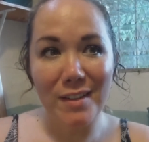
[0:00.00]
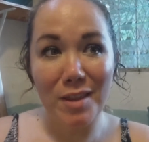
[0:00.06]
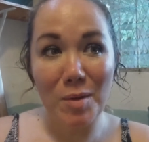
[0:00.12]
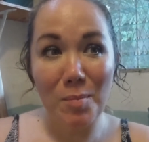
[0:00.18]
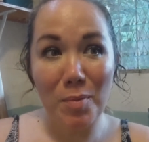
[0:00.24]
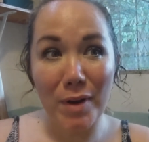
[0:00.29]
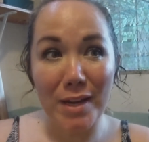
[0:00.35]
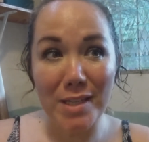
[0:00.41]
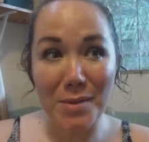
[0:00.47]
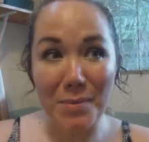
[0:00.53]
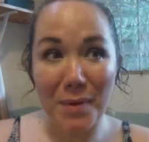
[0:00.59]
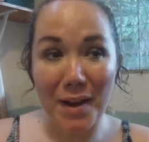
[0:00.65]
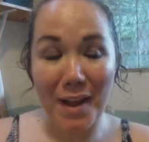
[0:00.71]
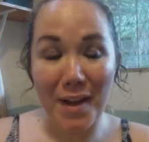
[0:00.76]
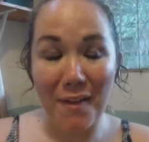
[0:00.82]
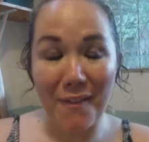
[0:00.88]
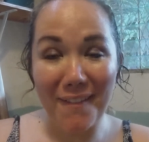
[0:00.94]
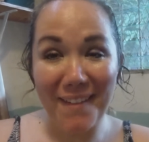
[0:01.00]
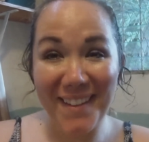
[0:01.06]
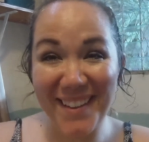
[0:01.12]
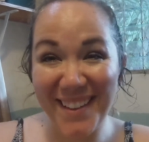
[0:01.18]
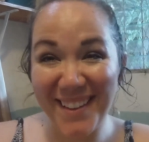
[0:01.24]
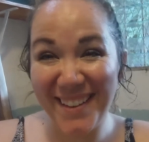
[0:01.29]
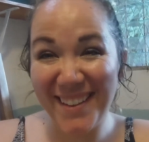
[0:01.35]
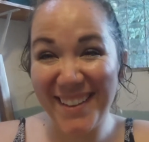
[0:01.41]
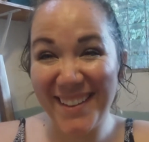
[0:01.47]
the brakes went out.
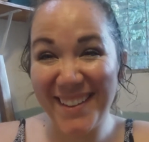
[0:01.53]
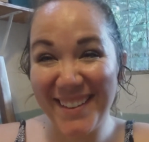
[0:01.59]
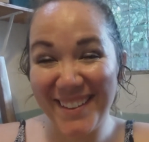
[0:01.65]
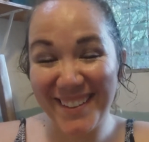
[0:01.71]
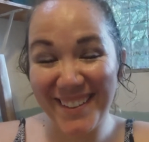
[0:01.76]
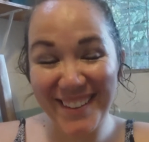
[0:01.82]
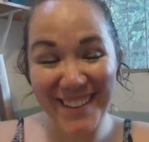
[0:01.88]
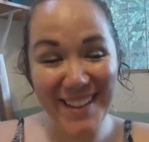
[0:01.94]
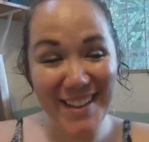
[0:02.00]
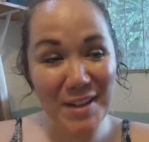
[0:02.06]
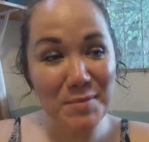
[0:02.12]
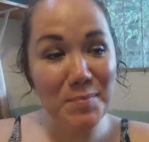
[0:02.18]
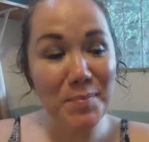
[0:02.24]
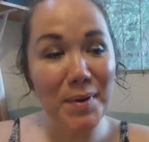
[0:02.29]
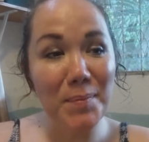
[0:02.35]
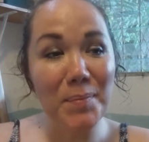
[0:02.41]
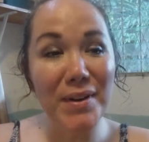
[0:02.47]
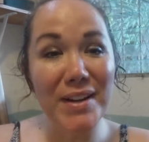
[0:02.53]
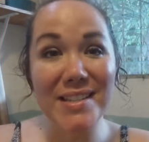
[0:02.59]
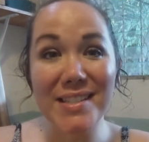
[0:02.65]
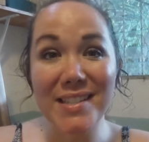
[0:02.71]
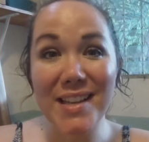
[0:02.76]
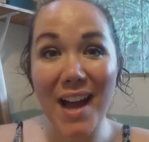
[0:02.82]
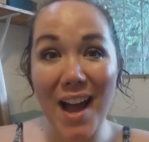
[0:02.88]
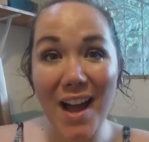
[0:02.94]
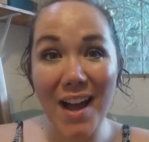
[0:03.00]
But
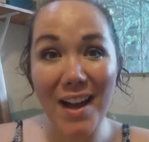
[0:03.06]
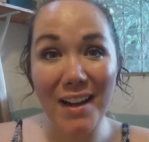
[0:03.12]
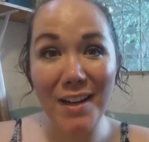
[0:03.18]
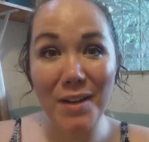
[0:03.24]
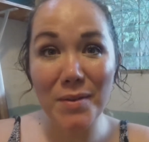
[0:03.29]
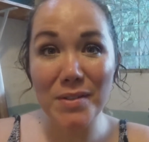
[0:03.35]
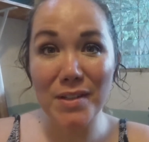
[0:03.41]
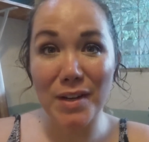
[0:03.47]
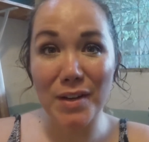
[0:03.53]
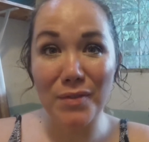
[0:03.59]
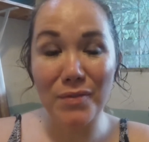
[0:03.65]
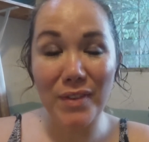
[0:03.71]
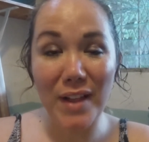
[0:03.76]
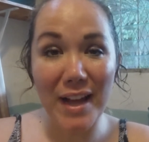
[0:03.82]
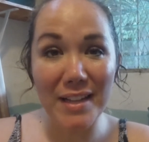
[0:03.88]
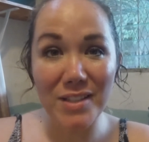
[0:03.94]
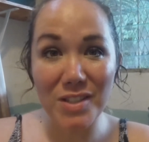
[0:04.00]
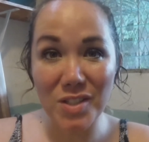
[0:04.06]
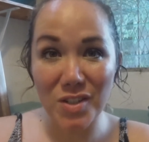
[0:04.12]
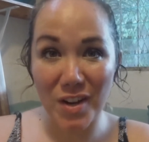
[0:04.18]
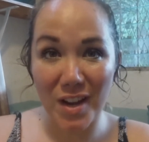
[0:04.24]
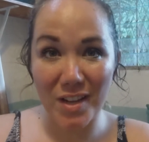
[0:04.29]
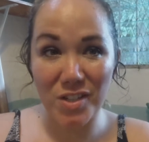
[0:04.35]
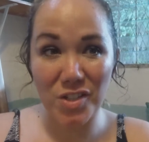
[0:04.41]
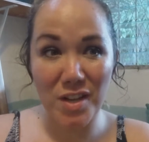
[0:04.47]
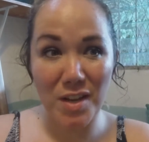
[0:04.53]
praise God, it was on a flat
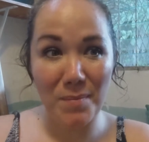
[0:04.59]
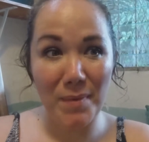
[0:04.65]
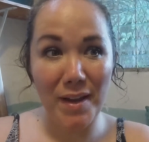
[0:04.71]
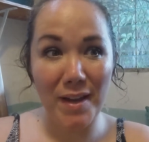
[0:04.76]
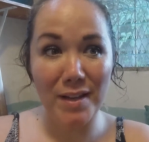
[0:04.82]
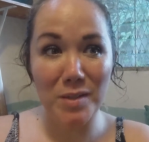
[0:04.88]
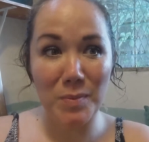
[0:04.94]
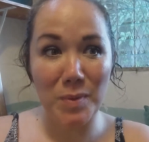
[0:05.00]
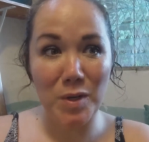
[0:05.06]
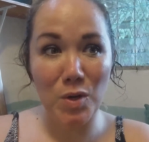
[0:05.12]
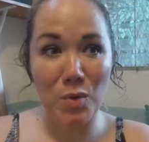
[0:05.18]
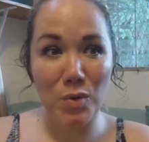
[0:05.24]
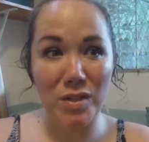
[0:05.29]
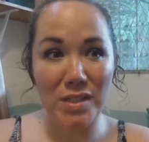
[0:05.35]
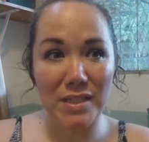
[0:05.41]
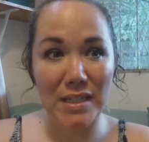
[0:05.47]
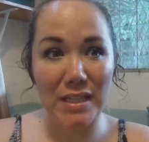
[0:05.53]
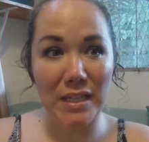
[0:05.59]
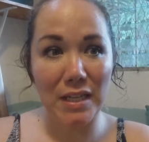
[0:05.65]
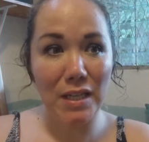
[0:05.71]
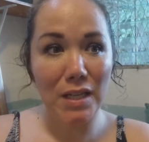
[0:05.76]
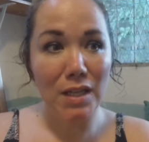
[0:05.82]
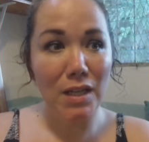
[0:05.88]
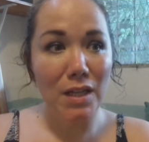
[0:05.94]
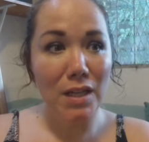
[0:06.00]
stretch, and my husband noticed it.